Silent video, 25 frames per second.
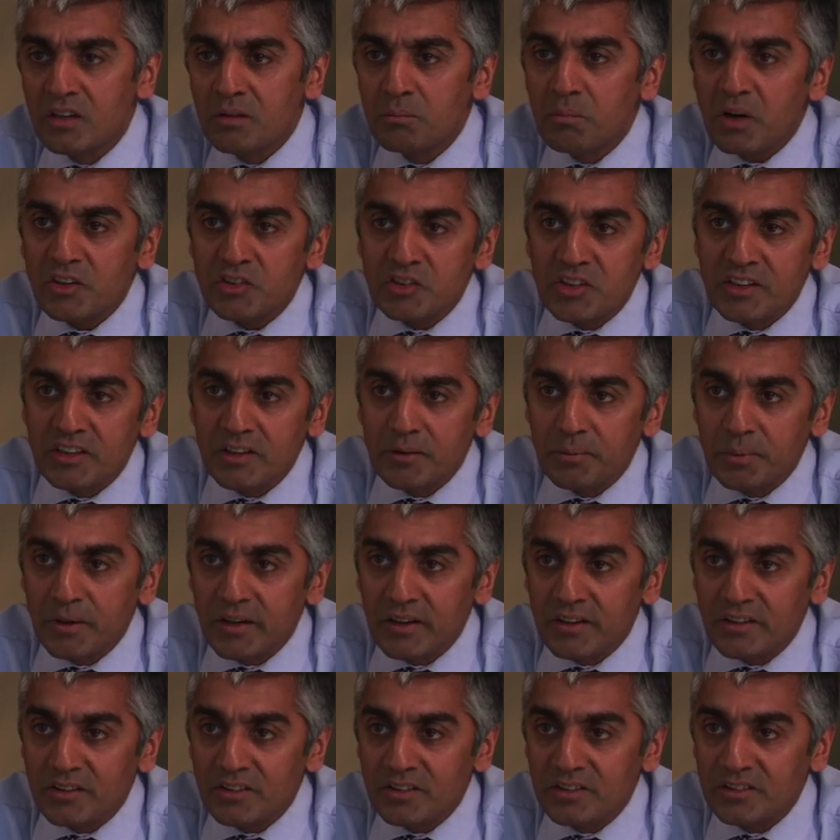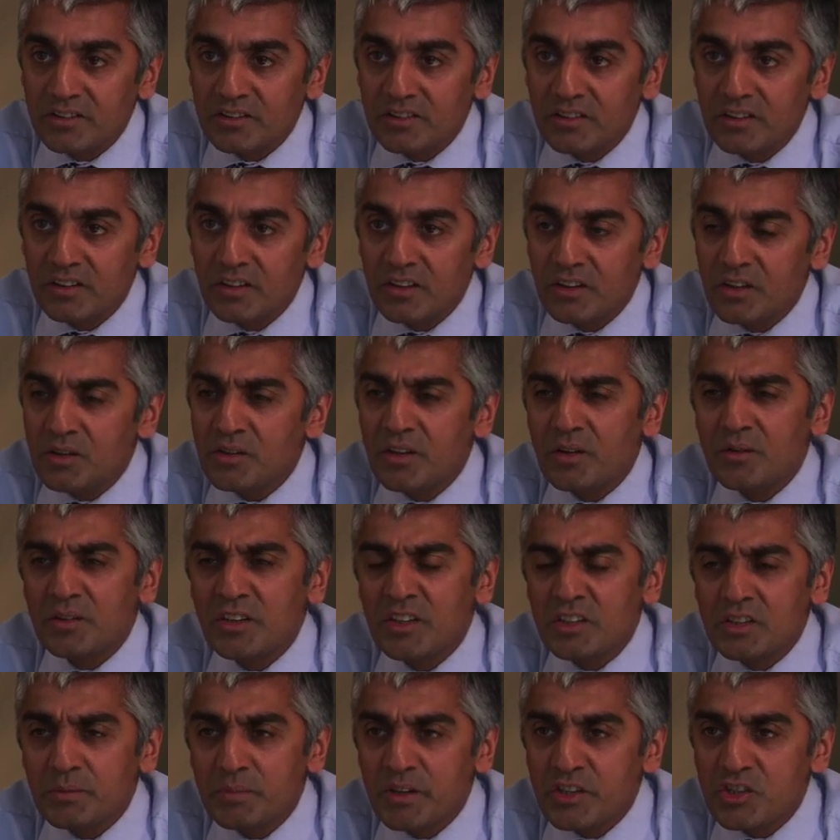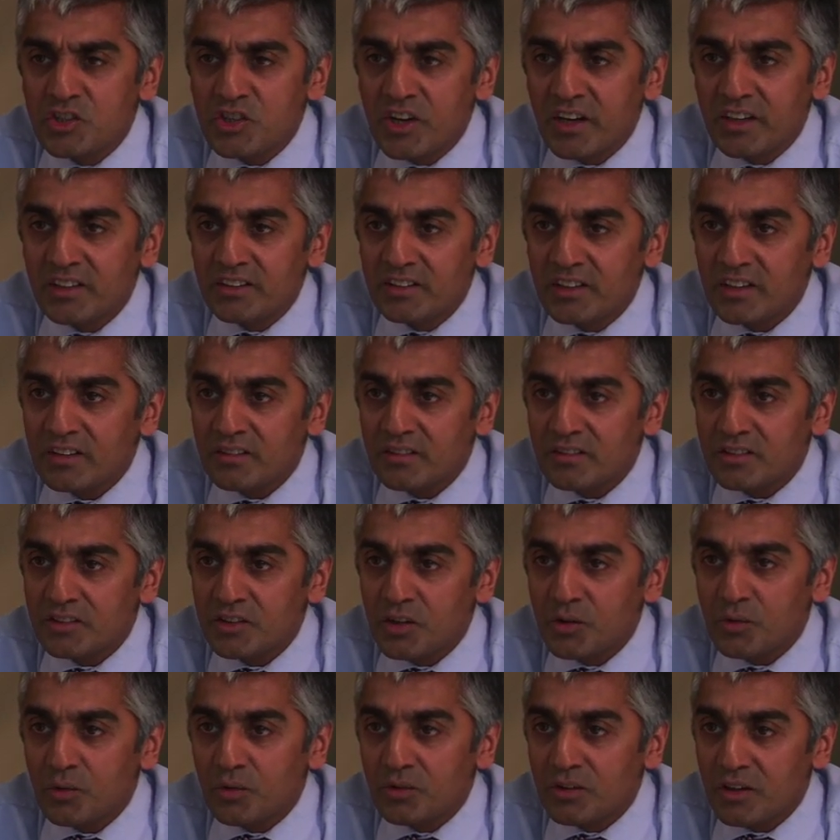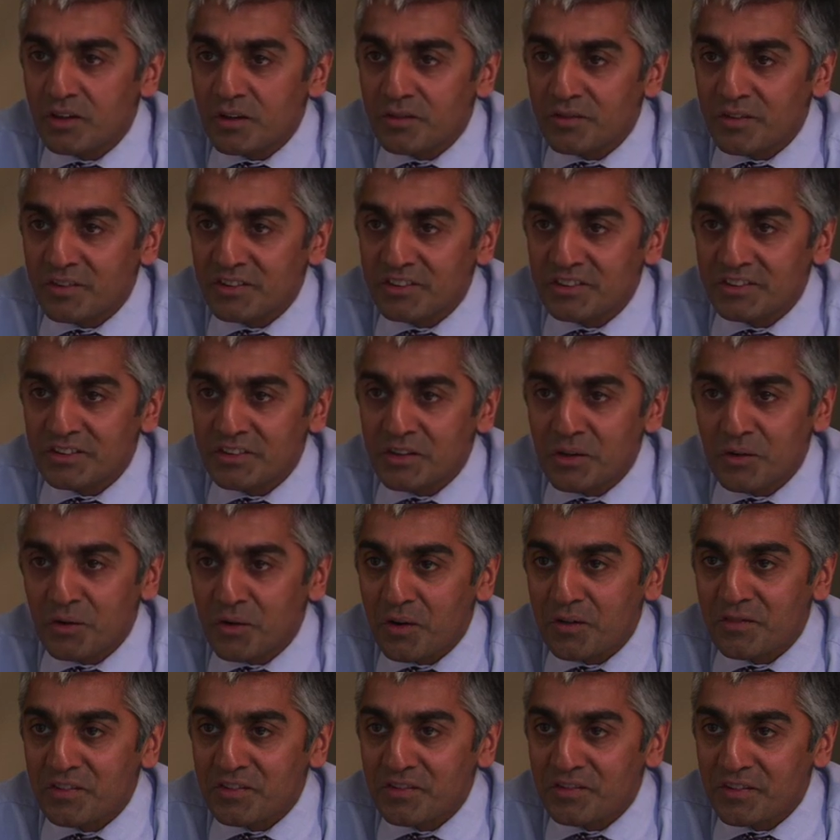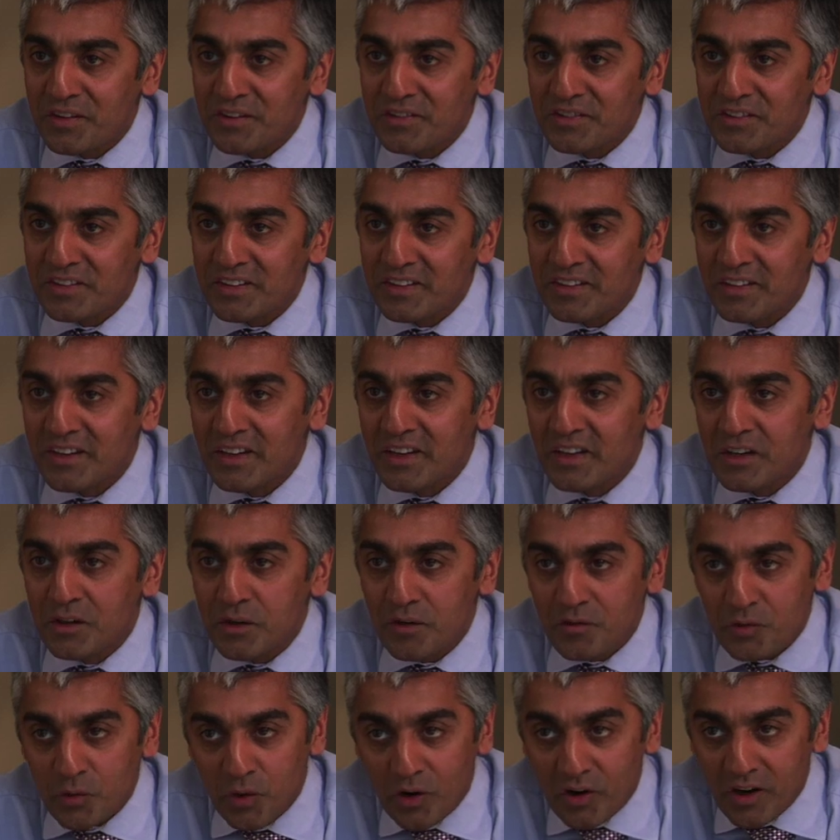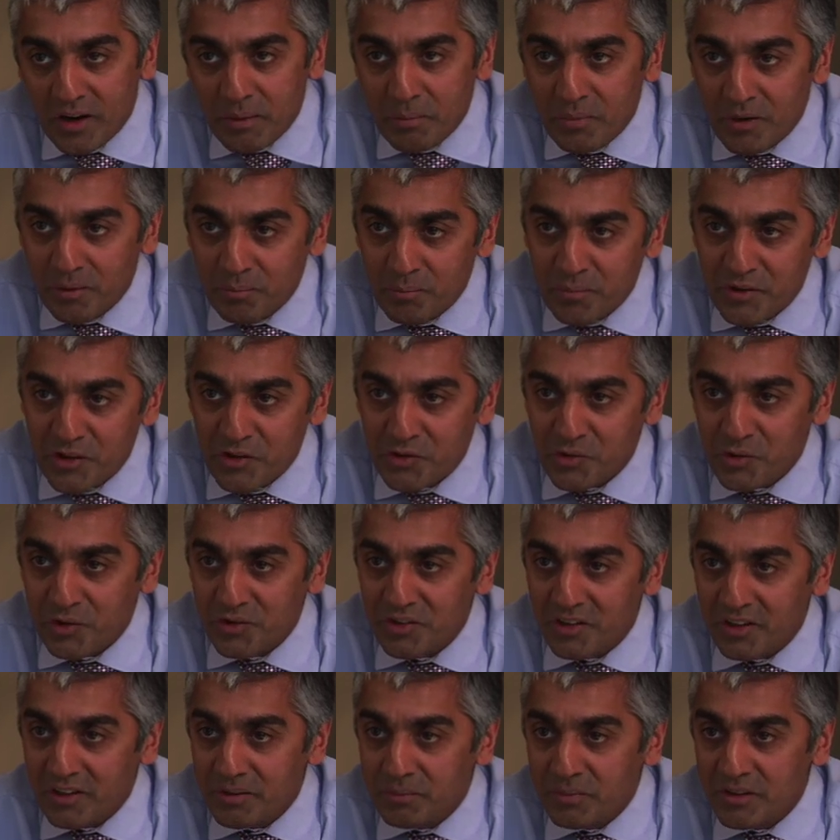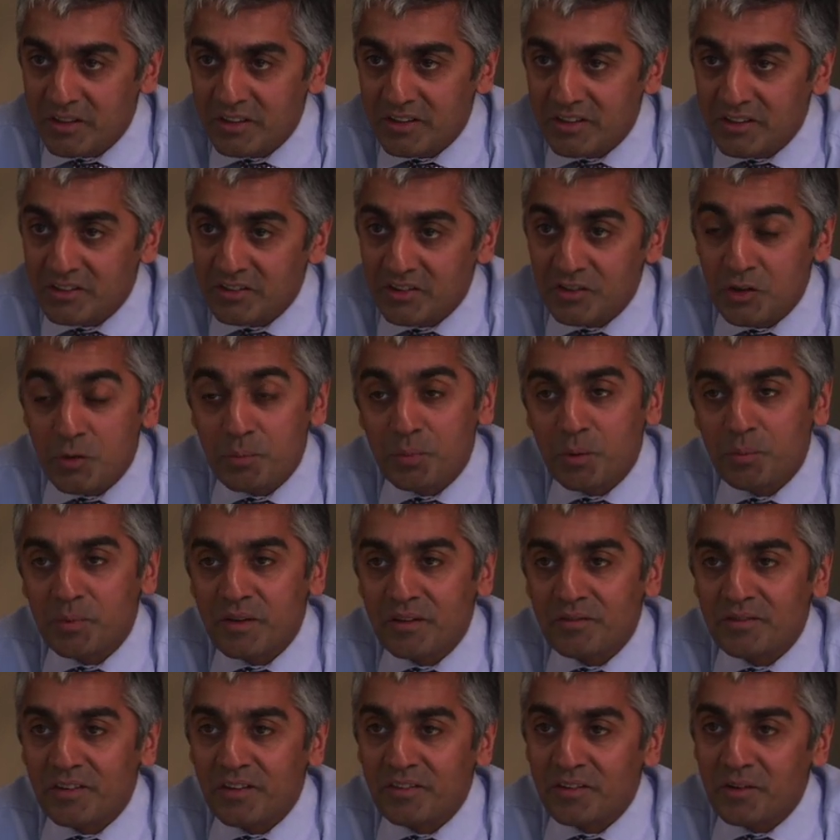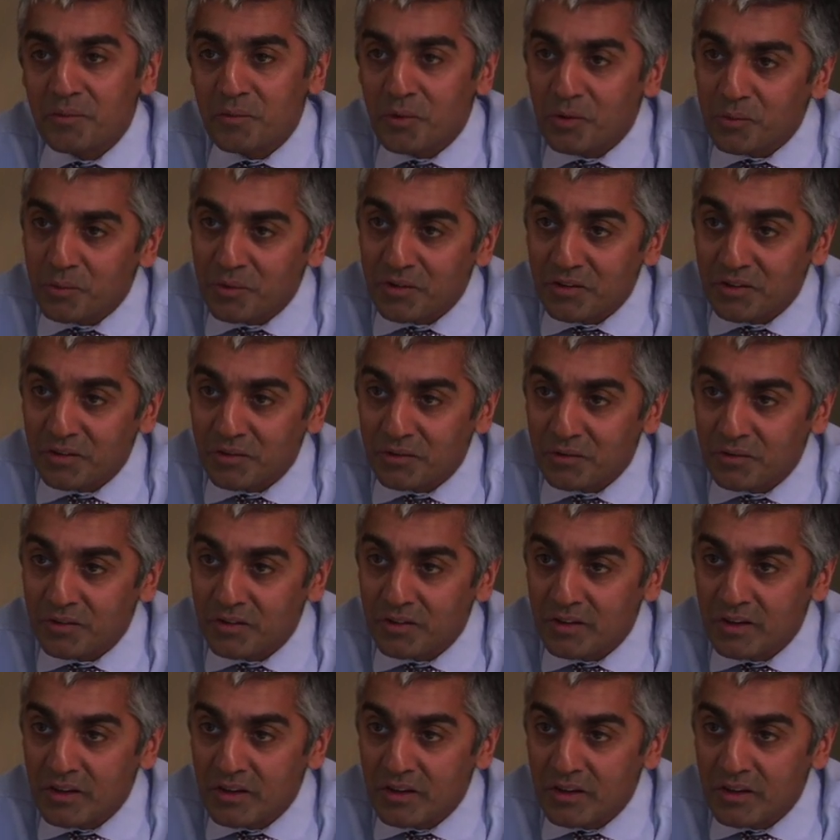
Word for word: muscular pains. You don't need to be checked out. You're not over. You're not over 50. You haven't got high blood pressure or diabetes, so you probably have nothing wrong with you.